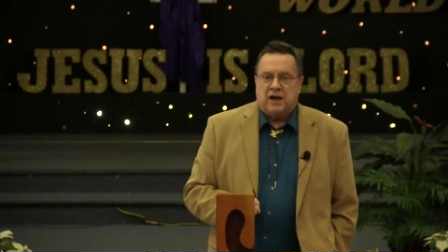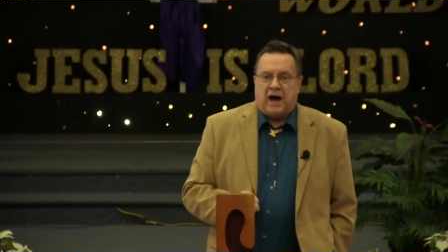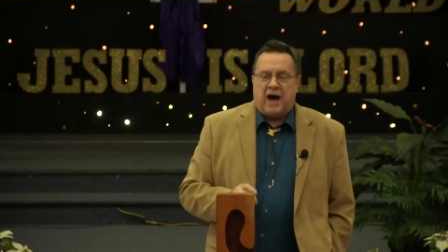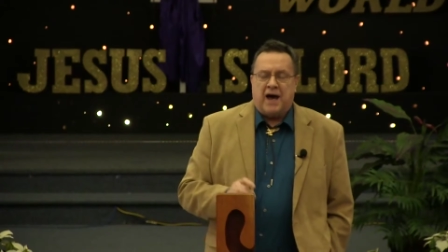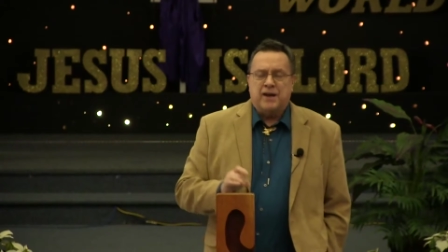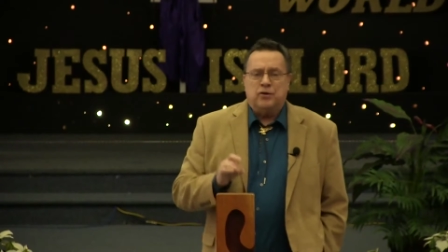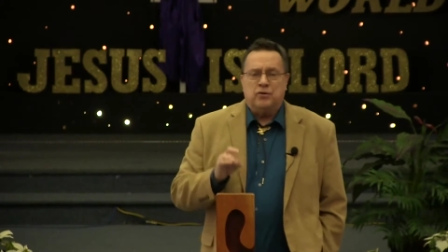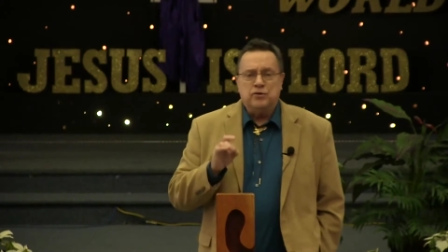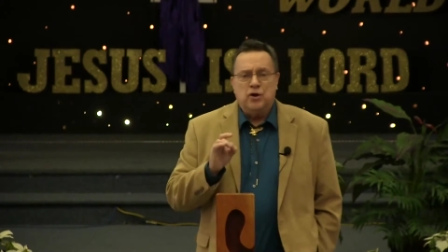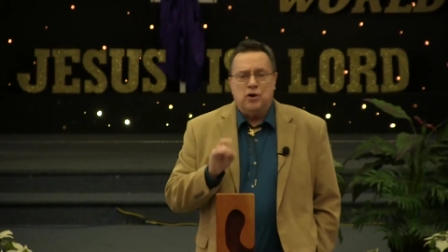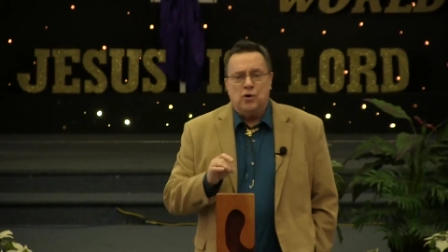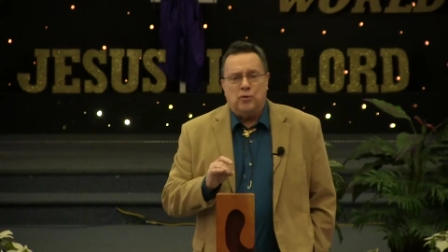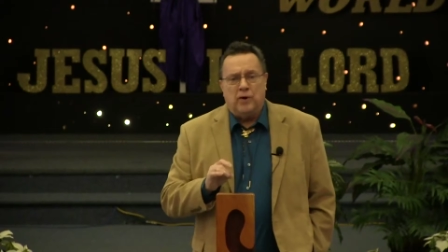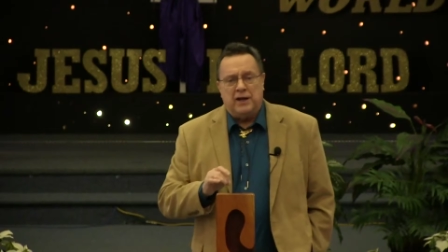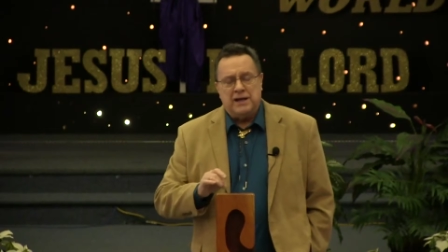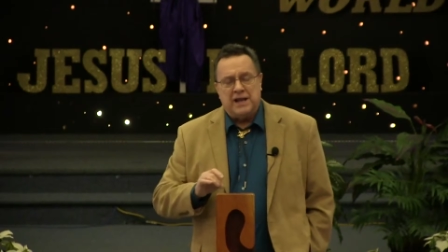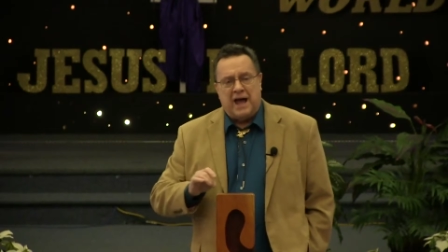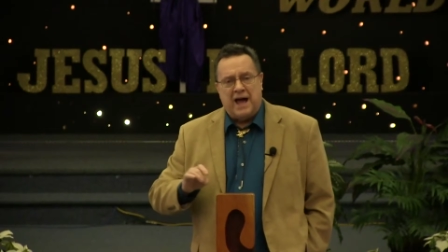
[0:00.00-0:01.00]
I don't know
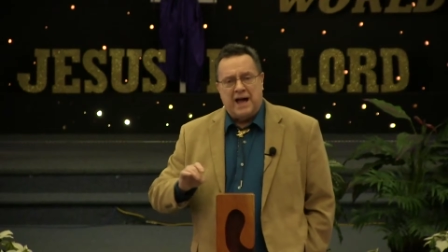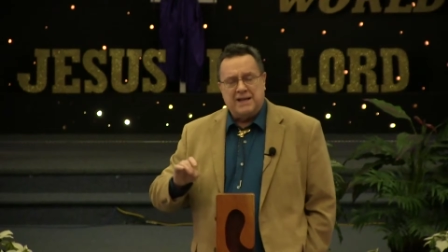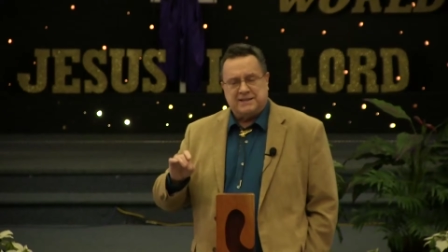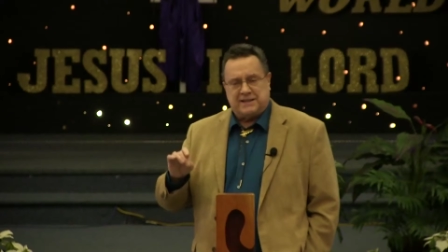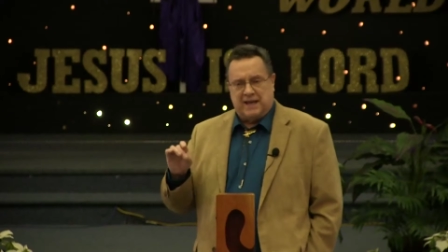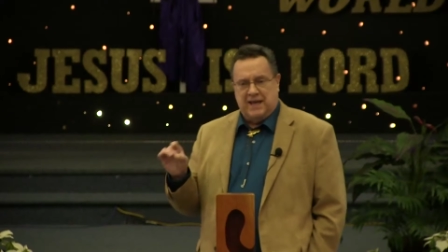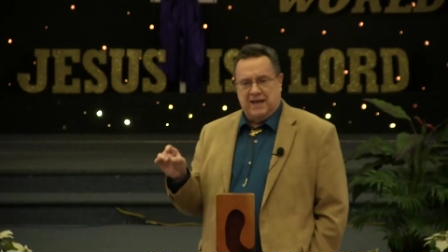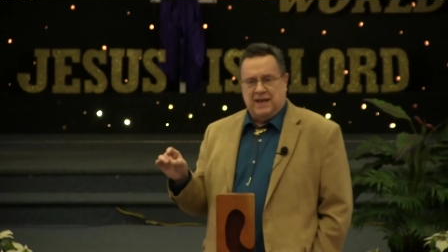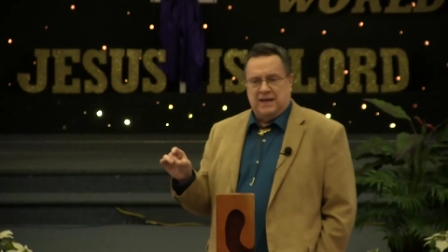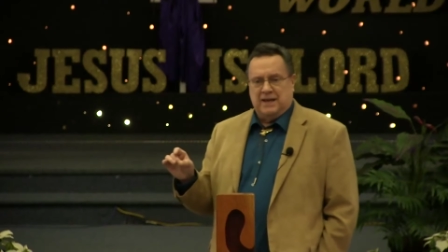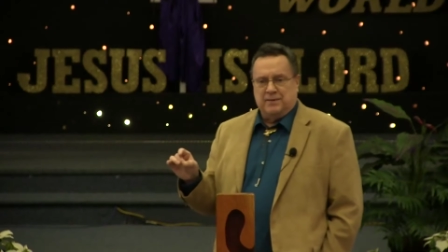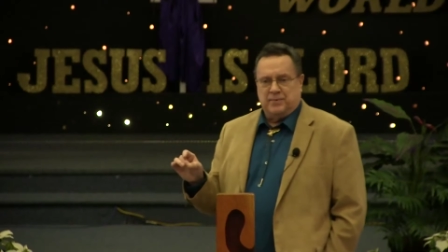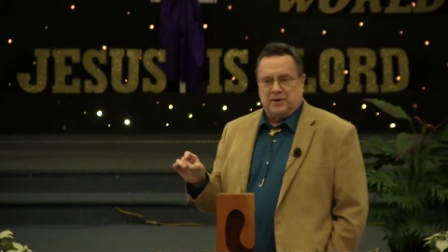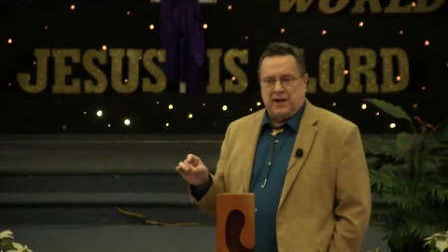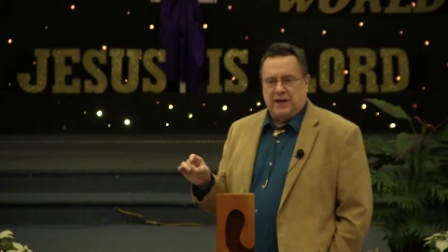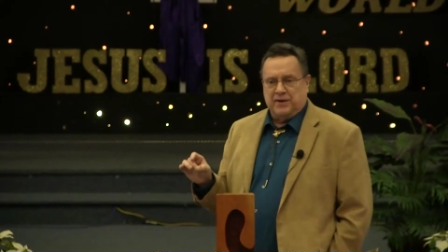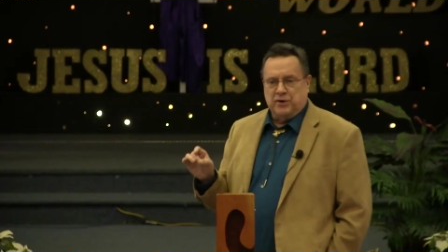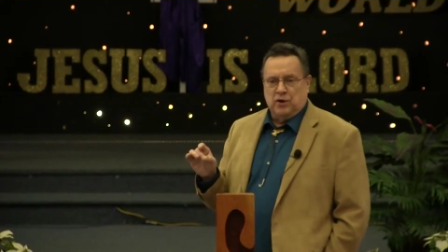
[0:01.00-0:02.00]
what lies ahead,
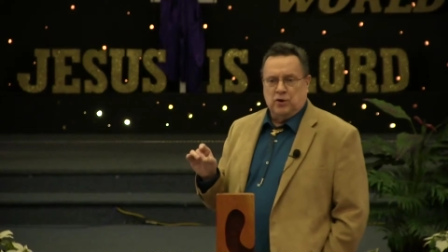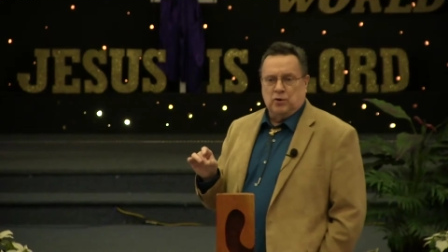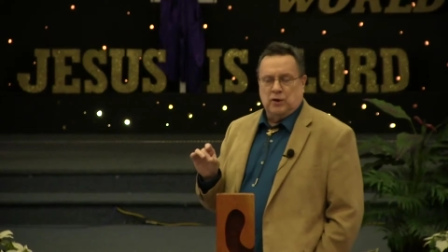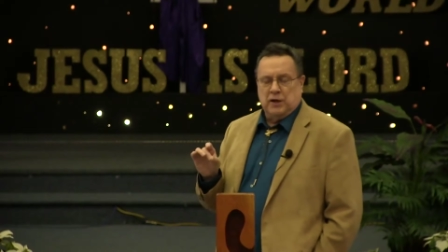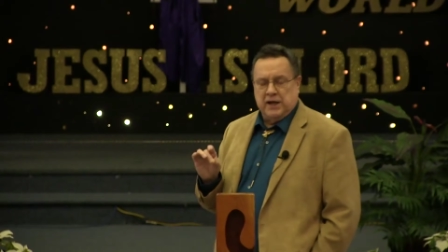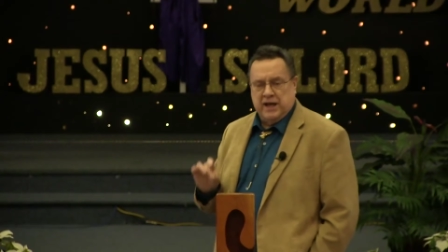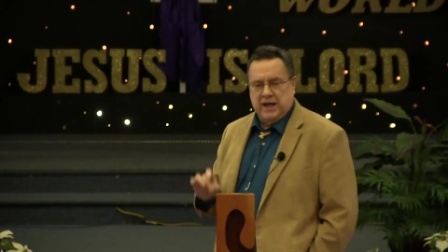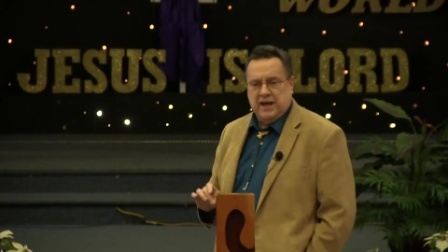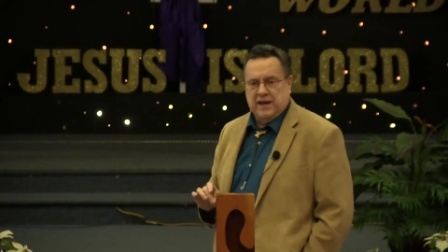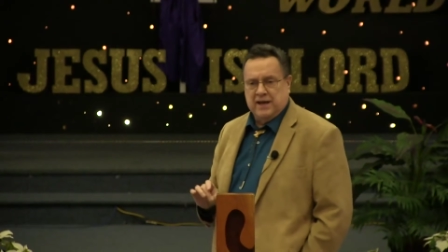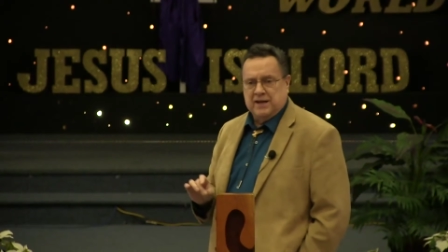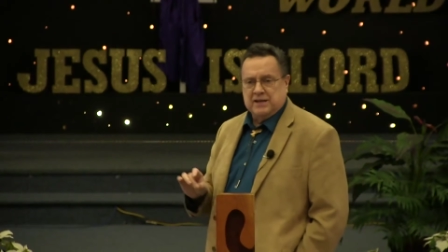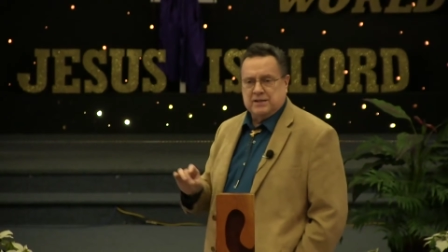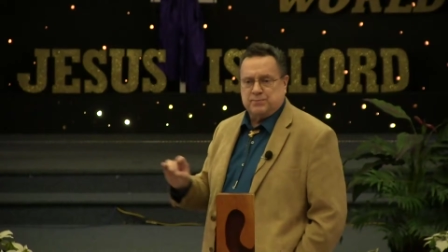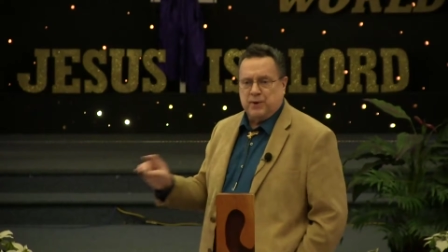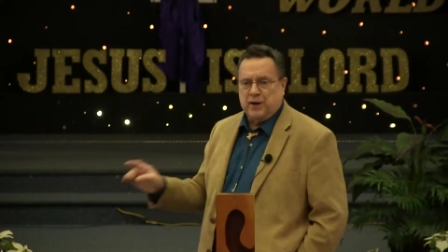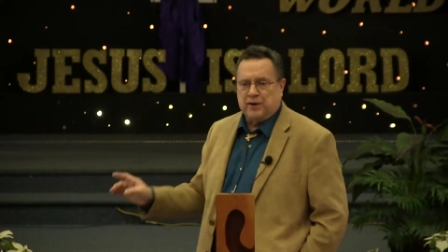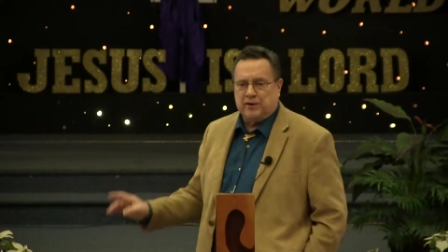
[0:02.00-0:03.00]
but I know what ahead
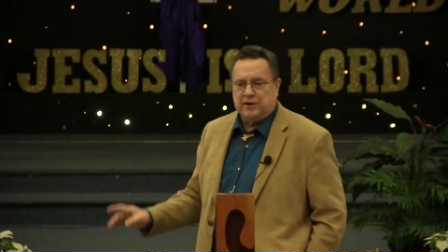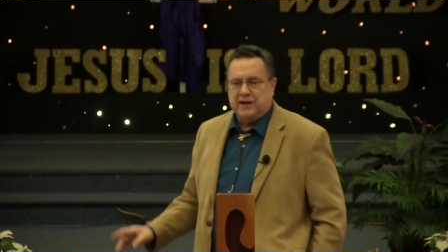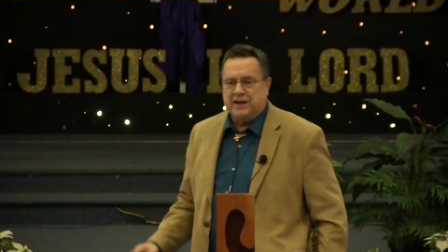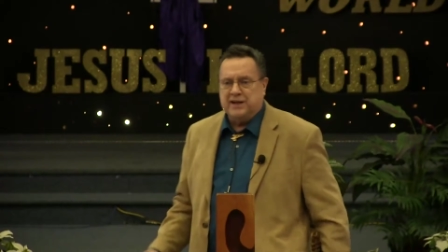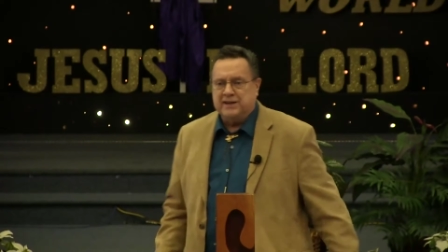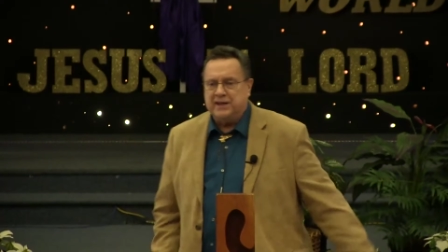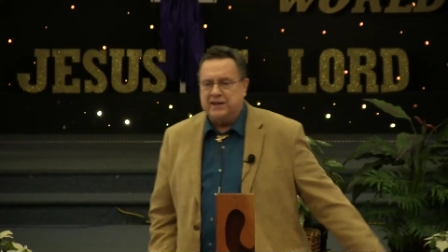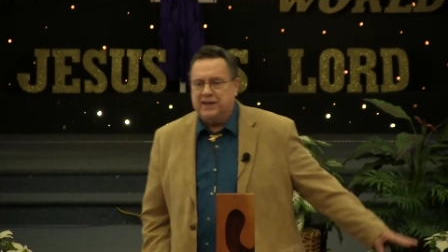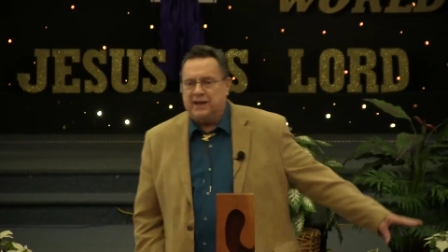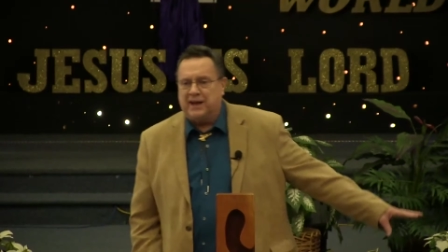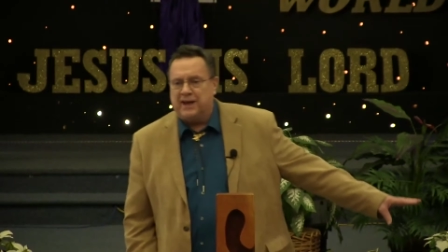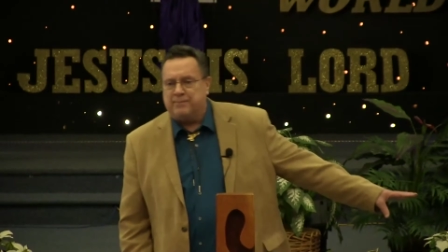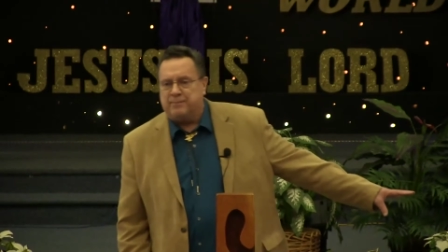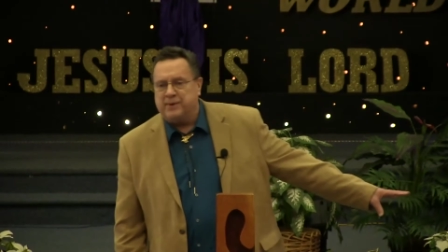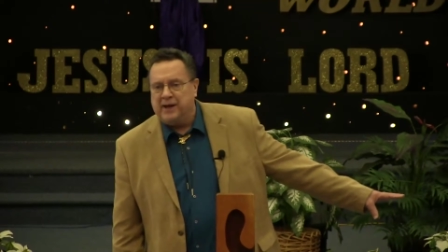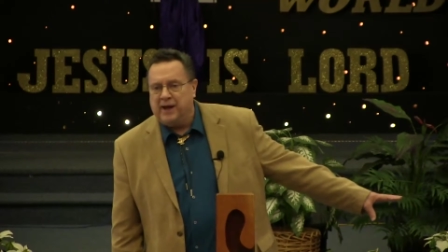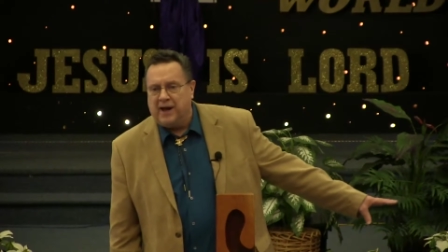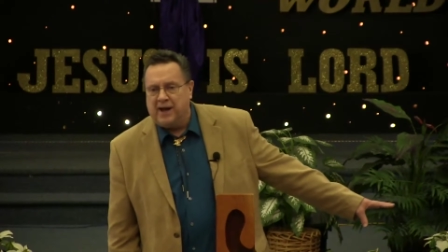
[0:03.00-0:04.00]
is better than anything I
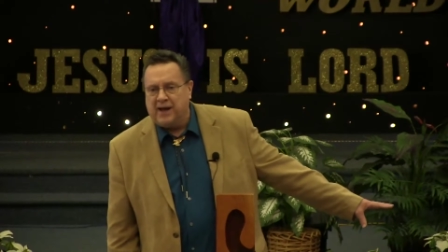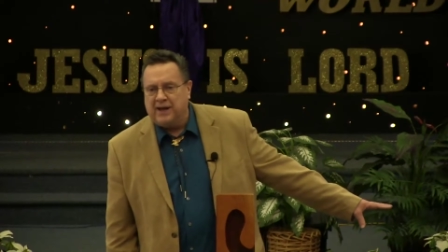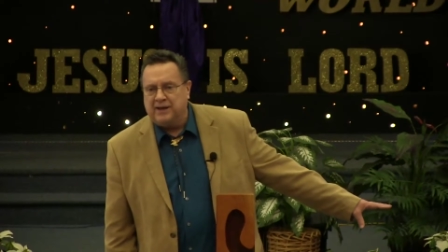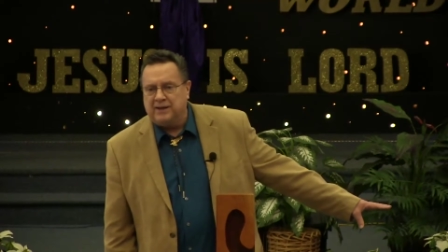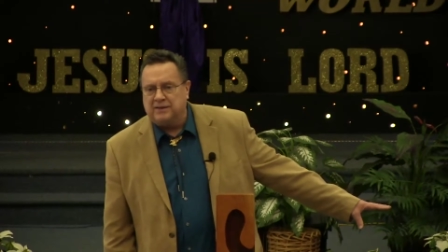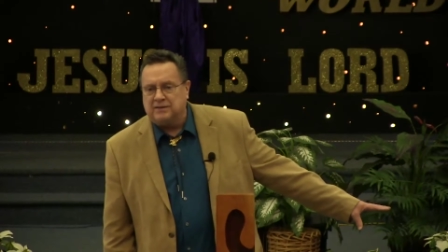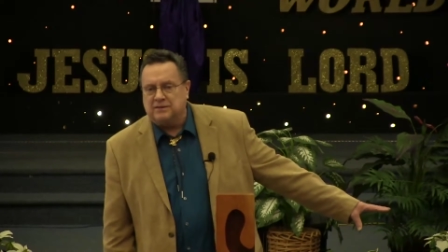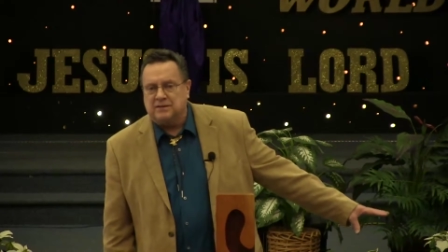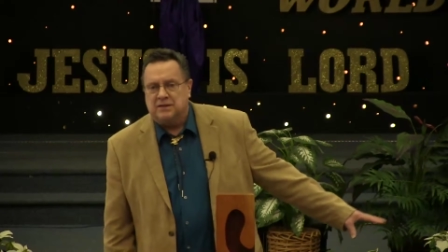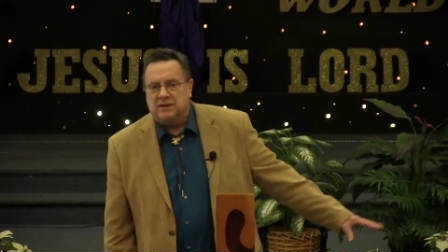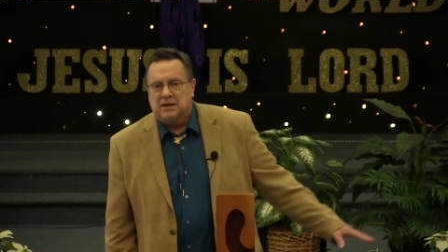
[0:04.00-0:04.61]
left behind.